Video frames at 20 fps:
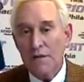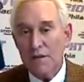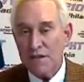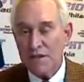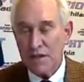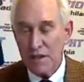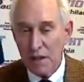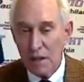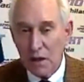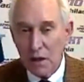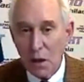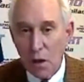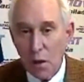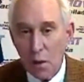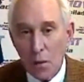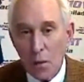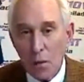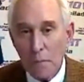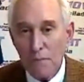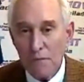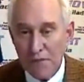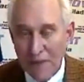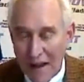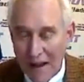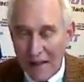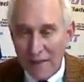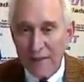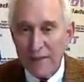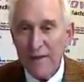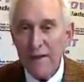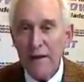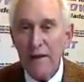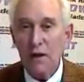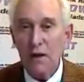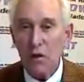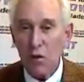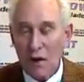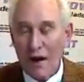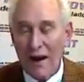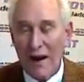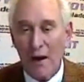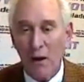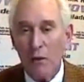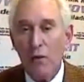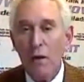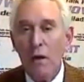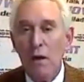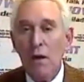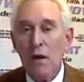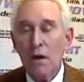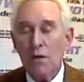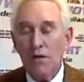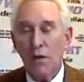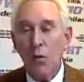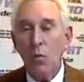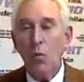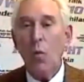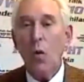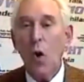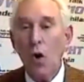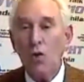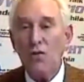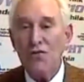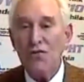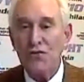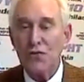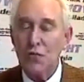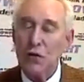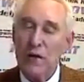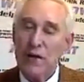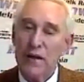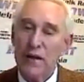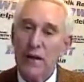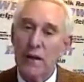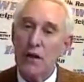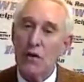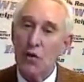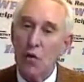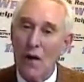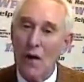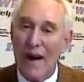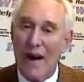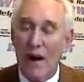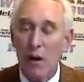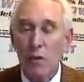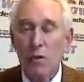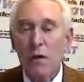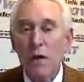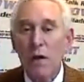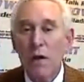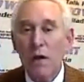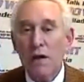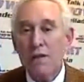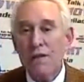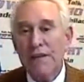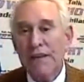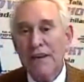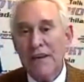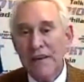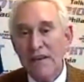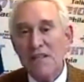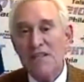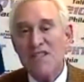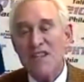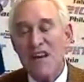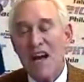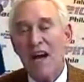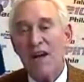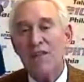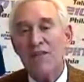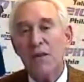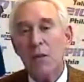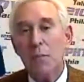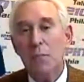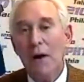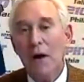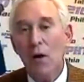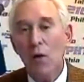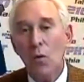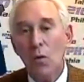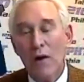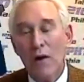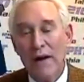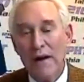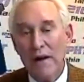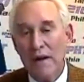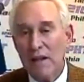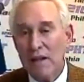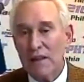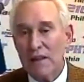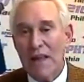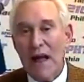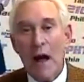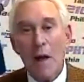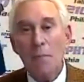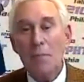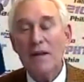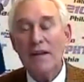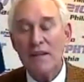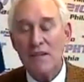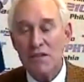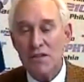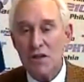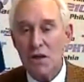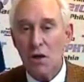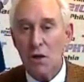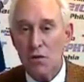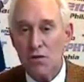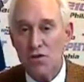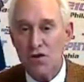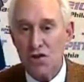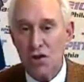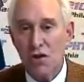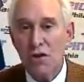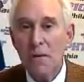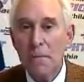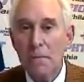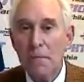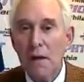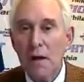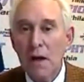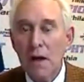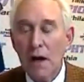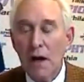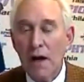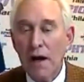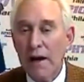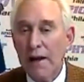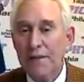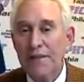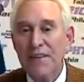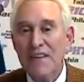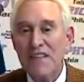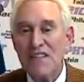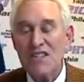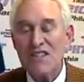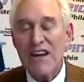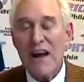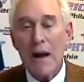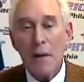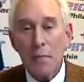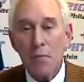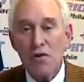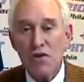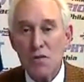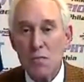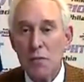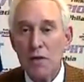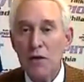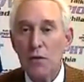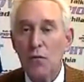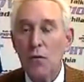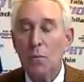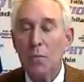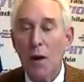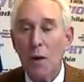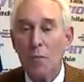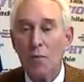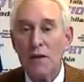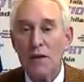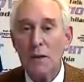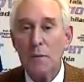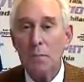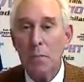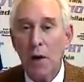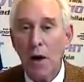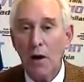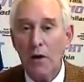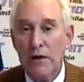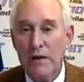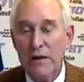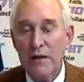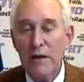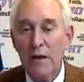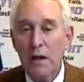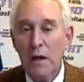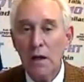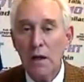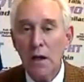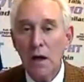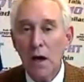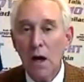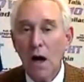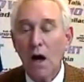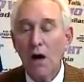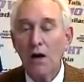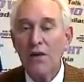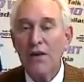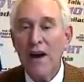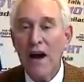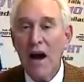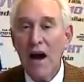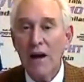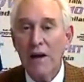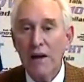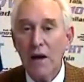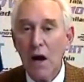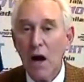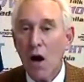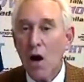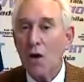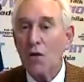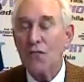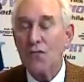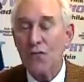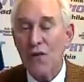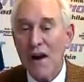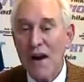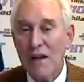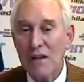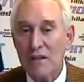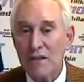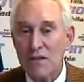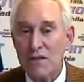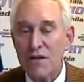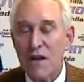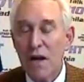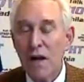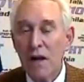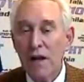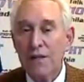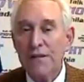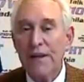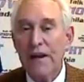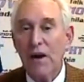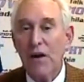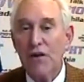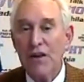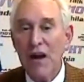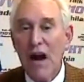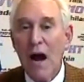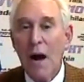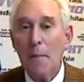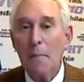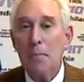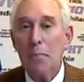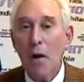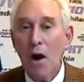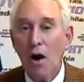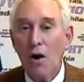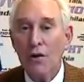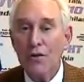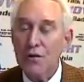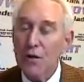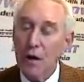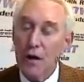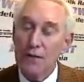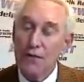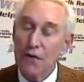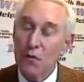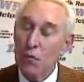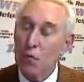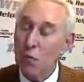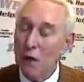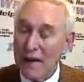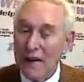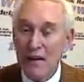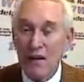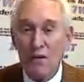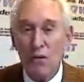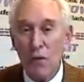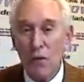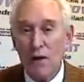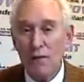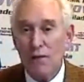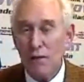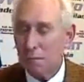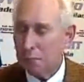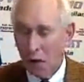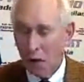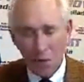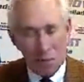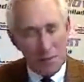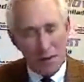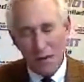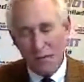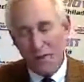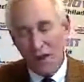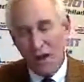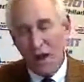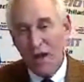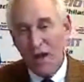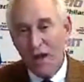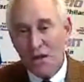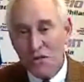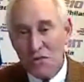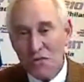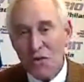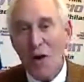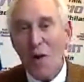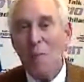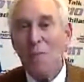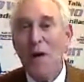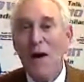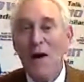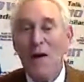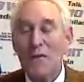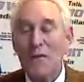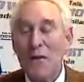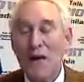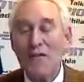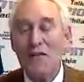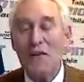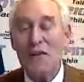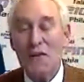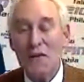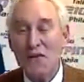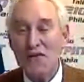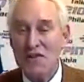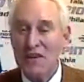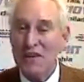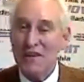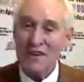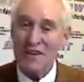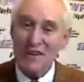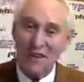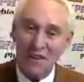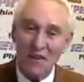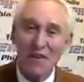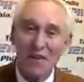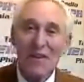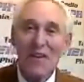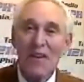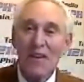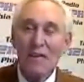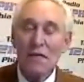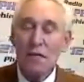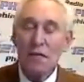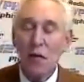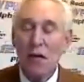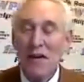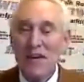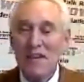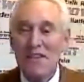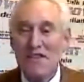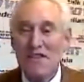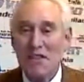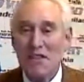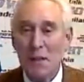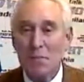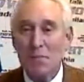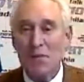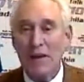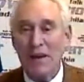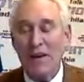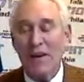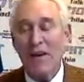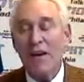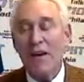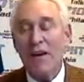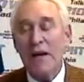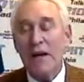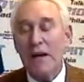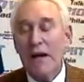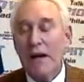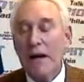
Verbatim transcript: The Silicon Valley crowd, the Wall Street crowd, the inside the Beltway lobbyist culture, uh, and the establishment Republican Party are not our friends. They are not part of the Reagan, revo- pardon me, of the Trump revolution. Little Freudian slip there.